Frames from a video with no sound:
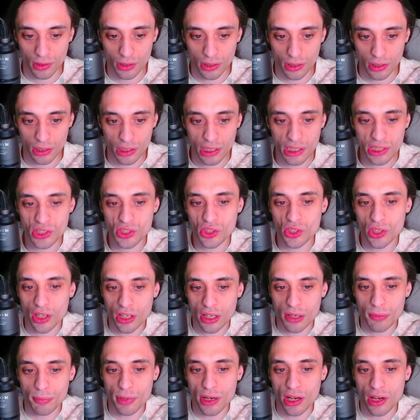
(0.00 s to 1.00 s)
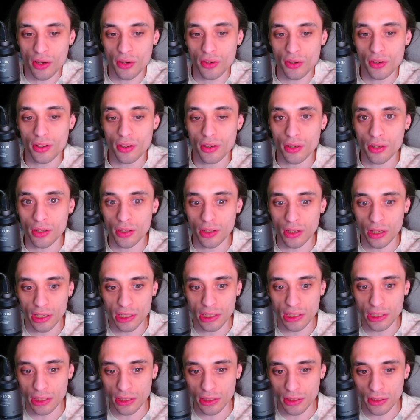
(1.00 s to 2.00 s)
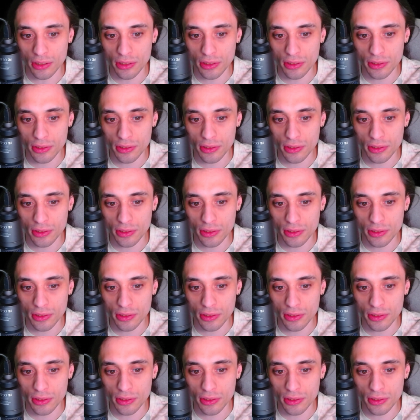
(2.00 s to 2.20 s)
Let's talk about lighting.